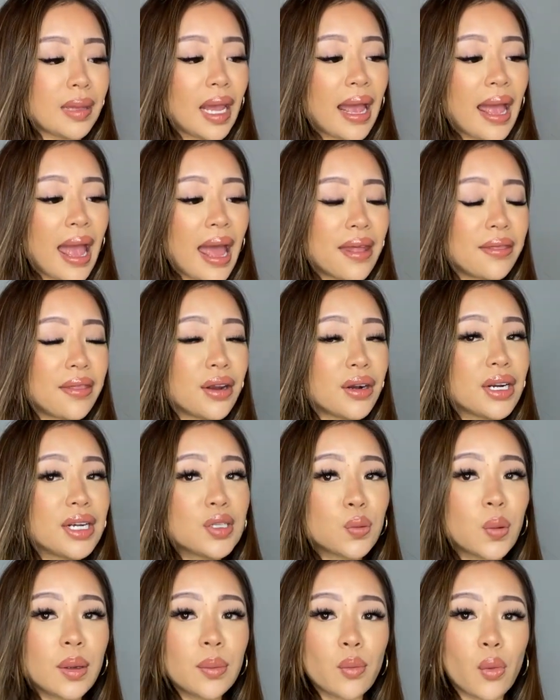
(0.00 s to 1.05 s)
And there is
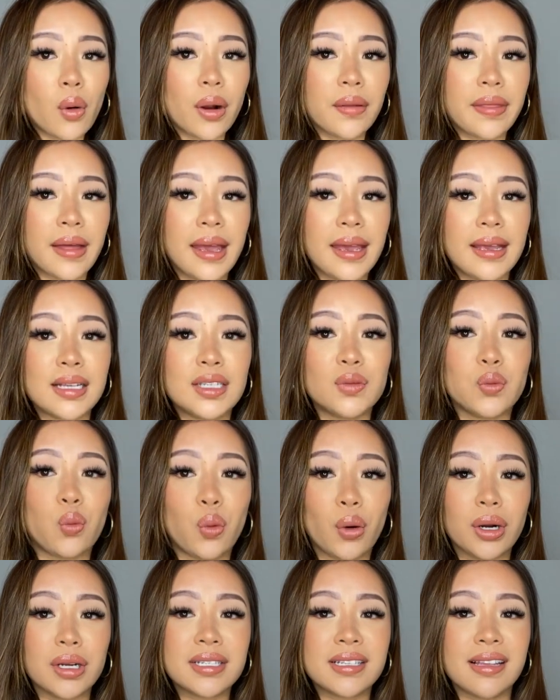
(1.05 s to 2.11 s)
one more that is
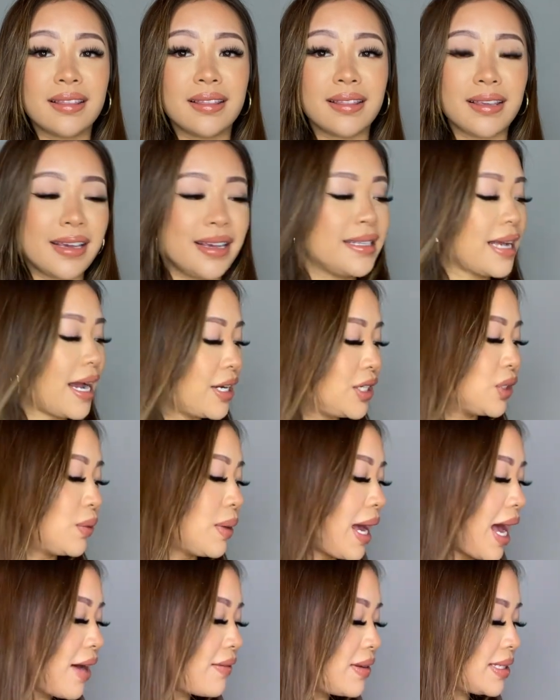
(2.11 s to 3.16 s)
worse than these. I don't
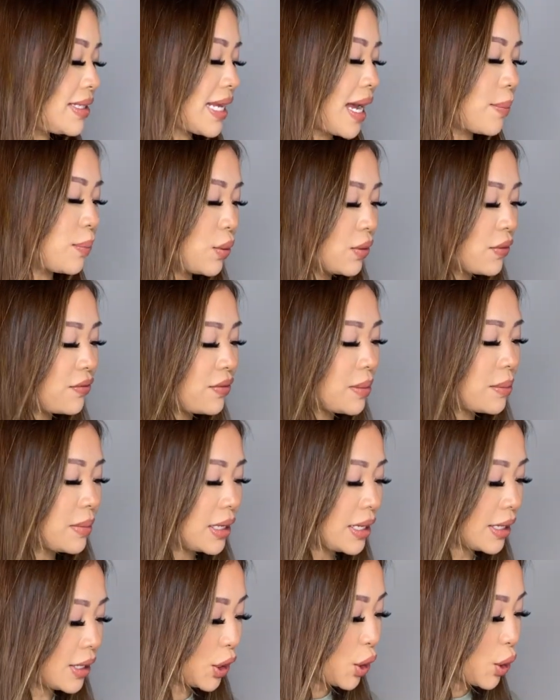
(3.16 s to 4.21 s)
have a sample of them
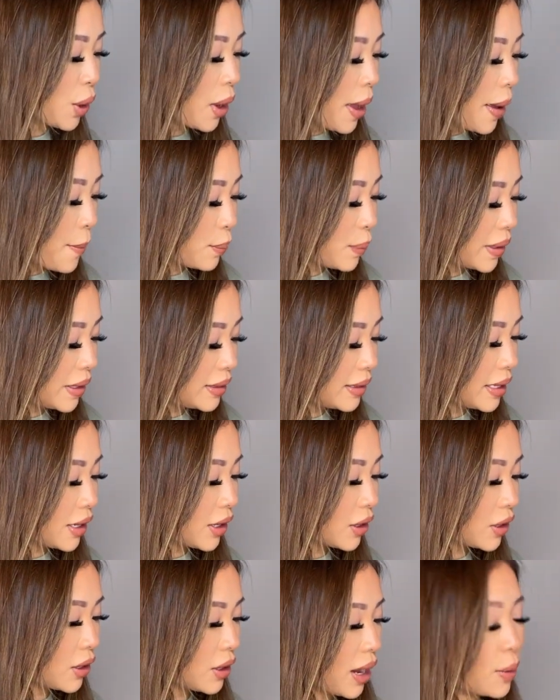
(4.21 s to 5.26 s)
here, but they
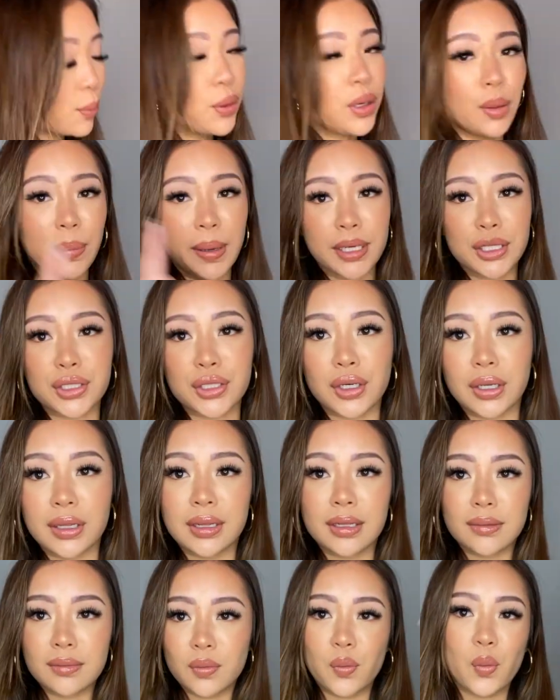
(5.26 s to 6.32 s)
are, I'll put a picture on
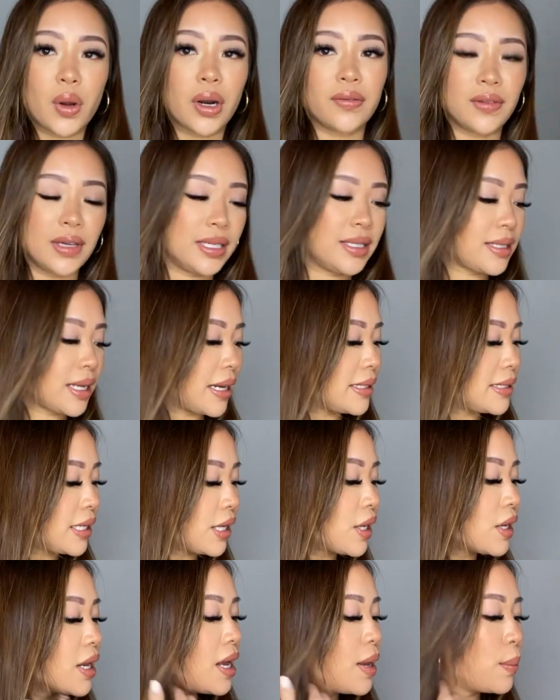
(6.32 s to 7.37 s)
one of these sides here,
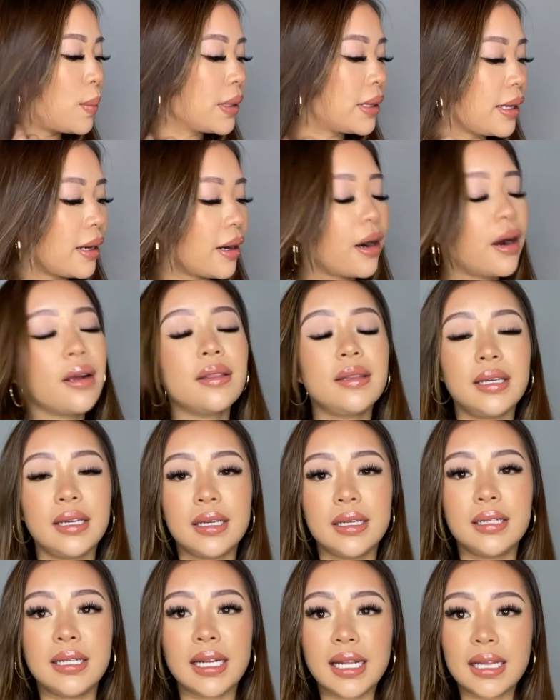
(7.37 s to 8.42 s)
but they are the
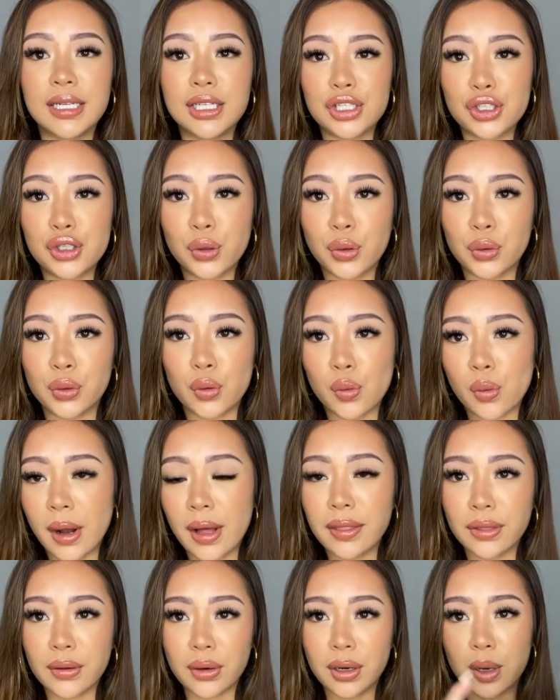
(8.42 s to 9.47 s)
Dailies Total
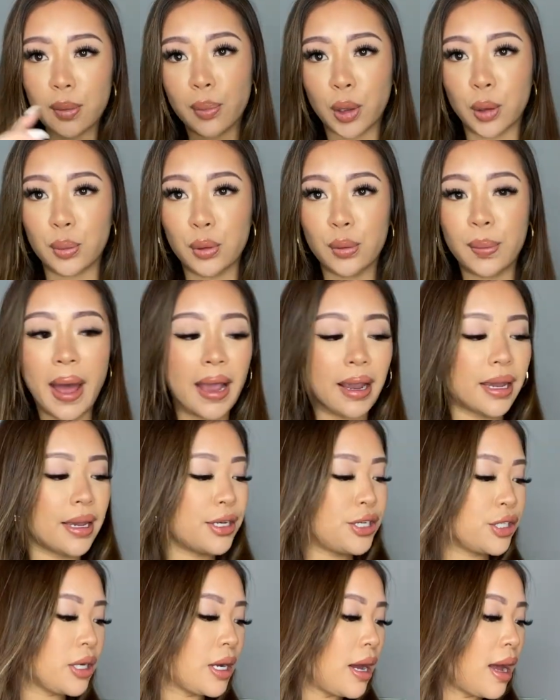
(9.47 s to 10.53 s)
One. They're in a purple
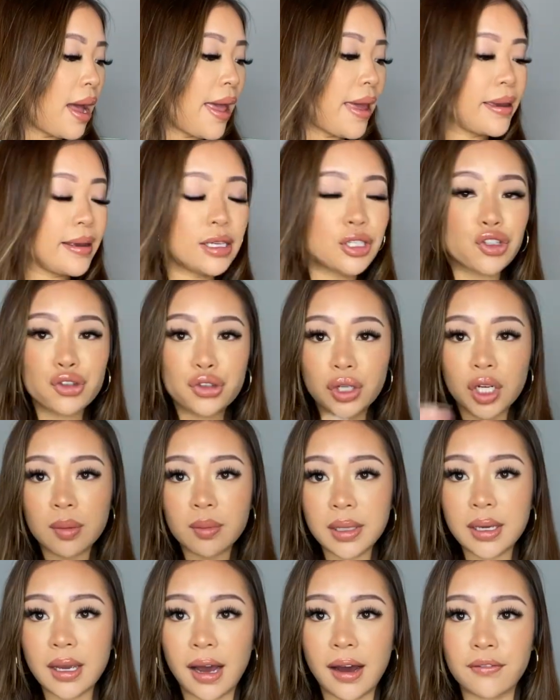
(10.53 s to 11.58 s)
package. Extremely
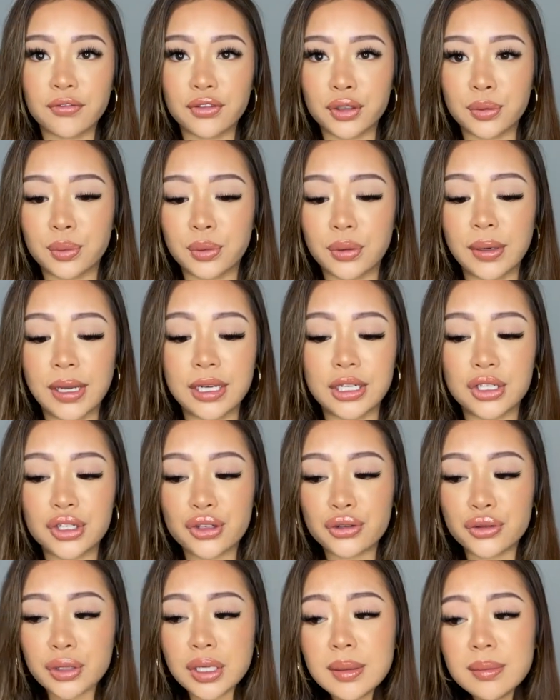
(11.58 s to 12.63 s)
comfortable,
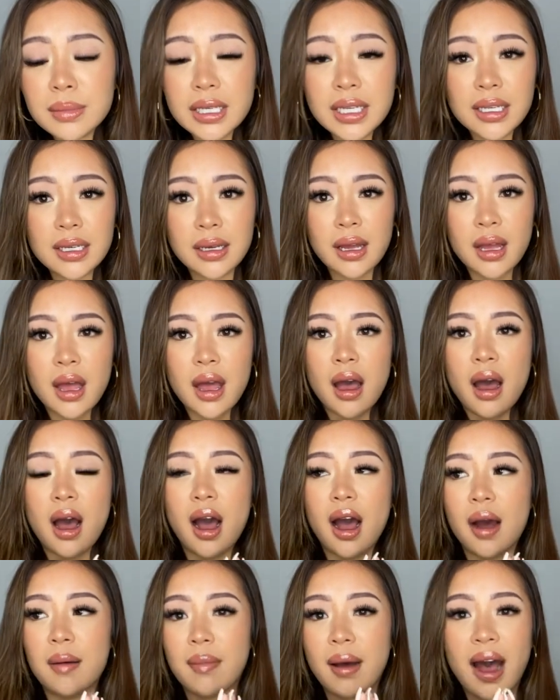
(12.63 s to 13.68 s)
extremely
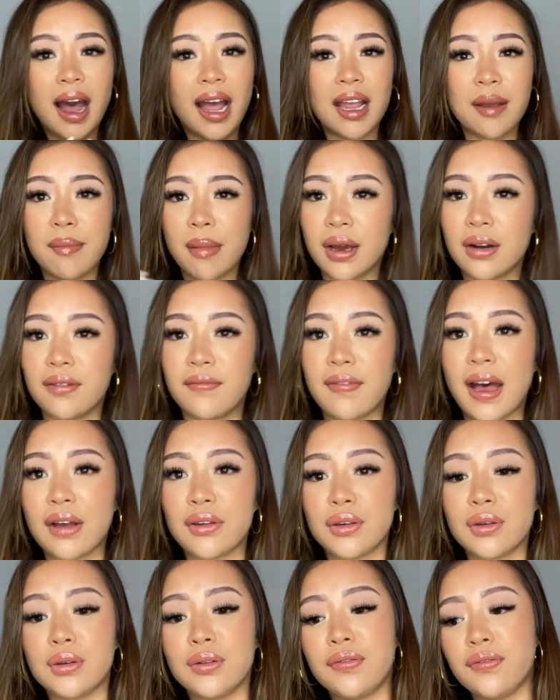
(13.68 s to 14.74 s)
high amount of
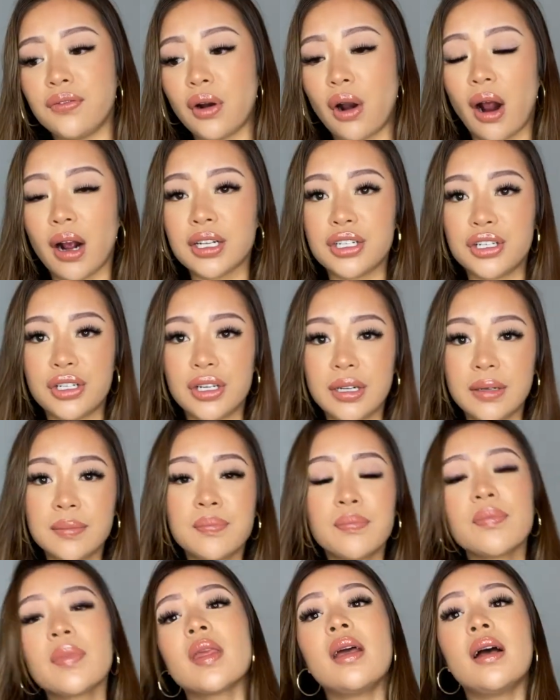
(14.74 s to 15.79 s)
value for oxygen.
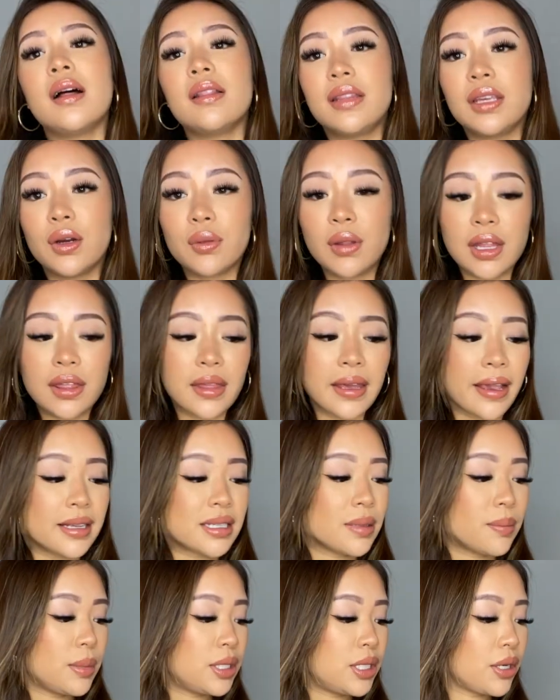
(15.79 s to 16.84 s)
The only thing is the
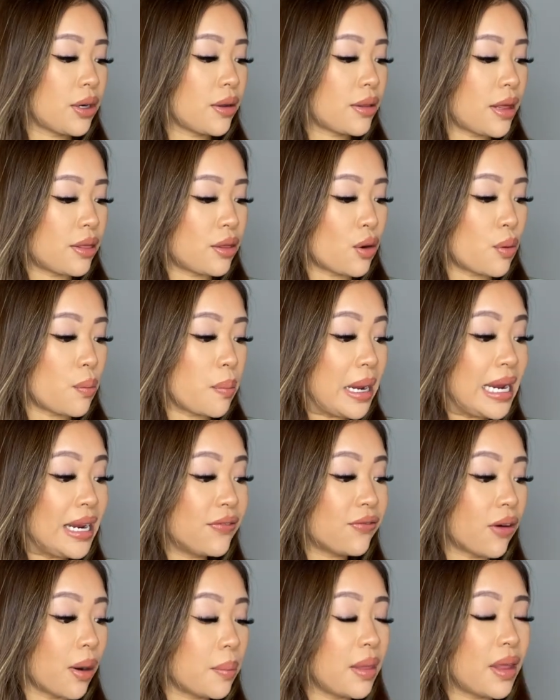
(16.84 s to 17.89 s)
material that they're made
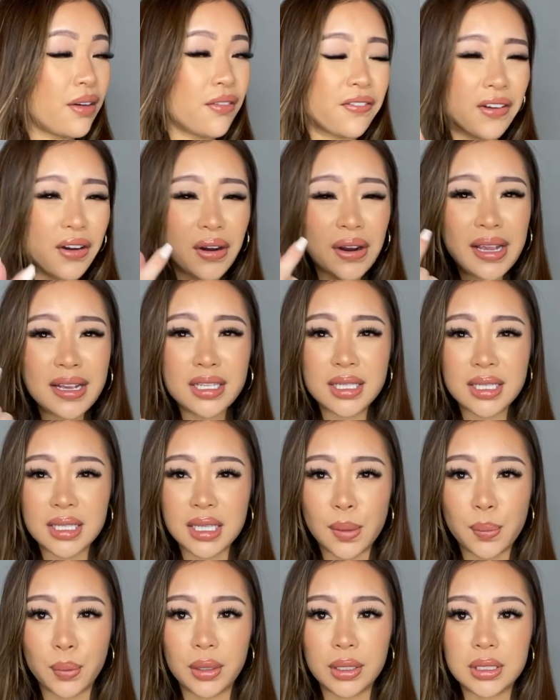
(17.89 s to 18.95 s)
from, they're very
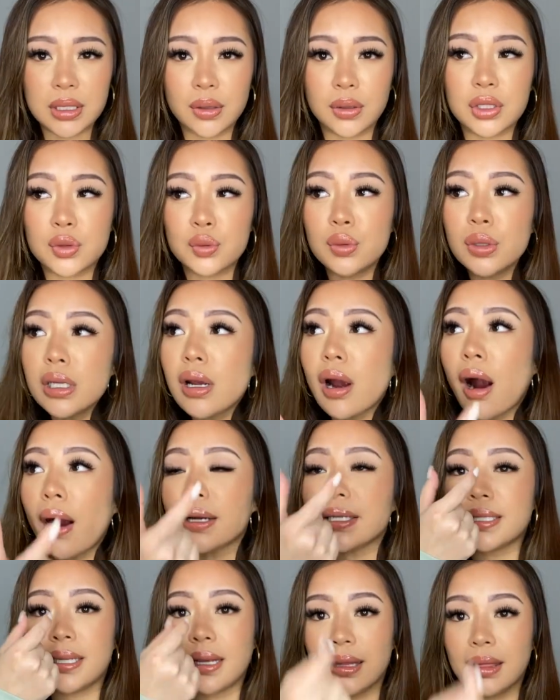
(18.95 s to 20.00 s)
slippery, so it's really hard
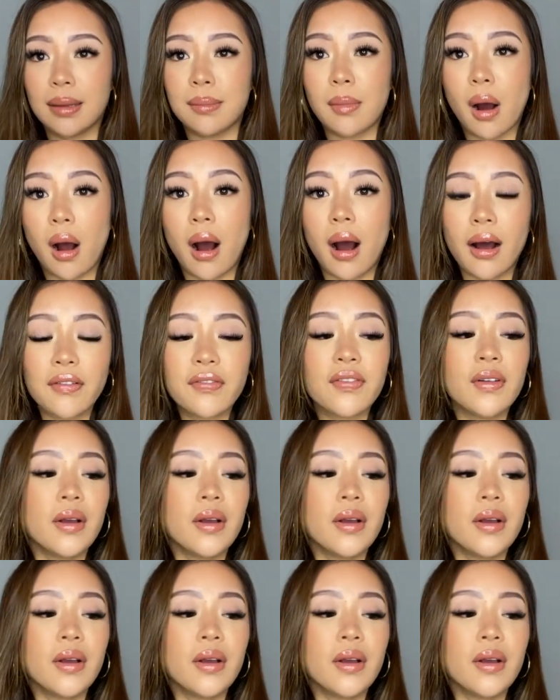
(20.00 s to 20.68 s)
to take them off,